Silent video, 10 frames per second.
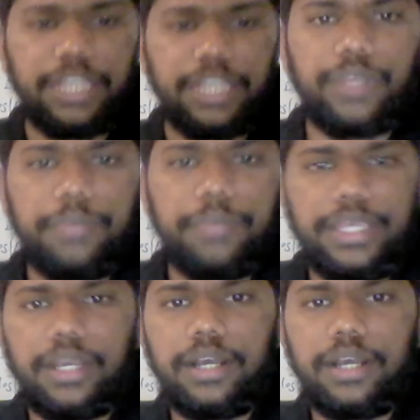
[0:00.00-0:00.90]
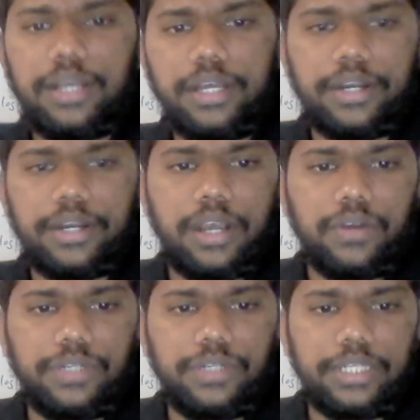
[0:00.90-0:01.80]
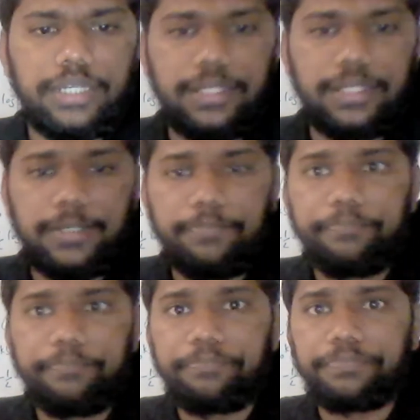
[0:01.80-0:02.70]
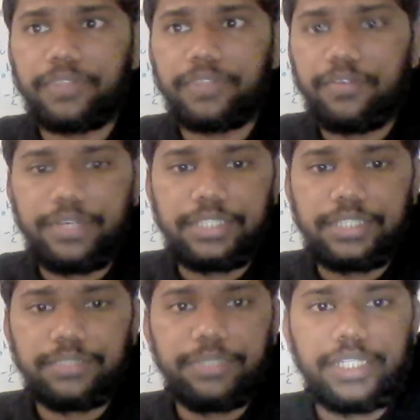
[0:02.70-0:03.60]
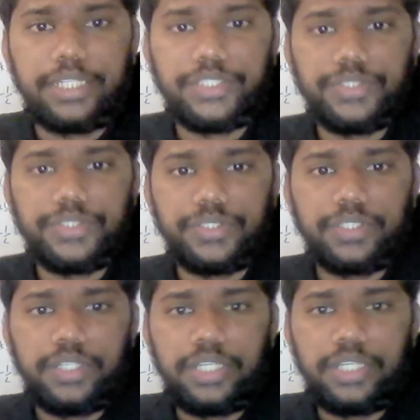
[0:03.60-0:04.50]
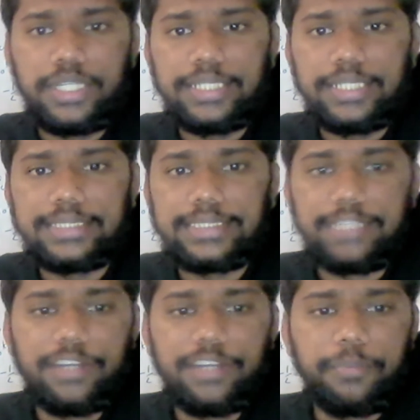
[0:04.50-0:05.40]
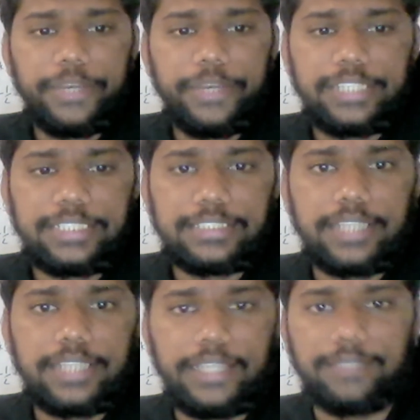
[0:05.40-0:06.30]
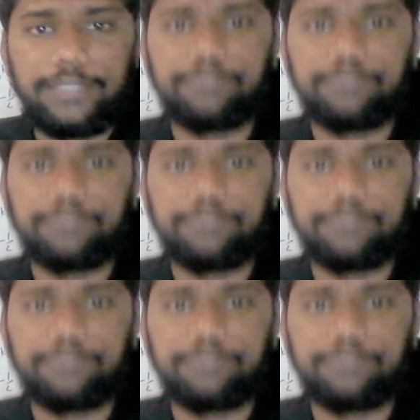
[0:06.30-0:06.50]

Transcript: will be around, where is the pH? 7.69.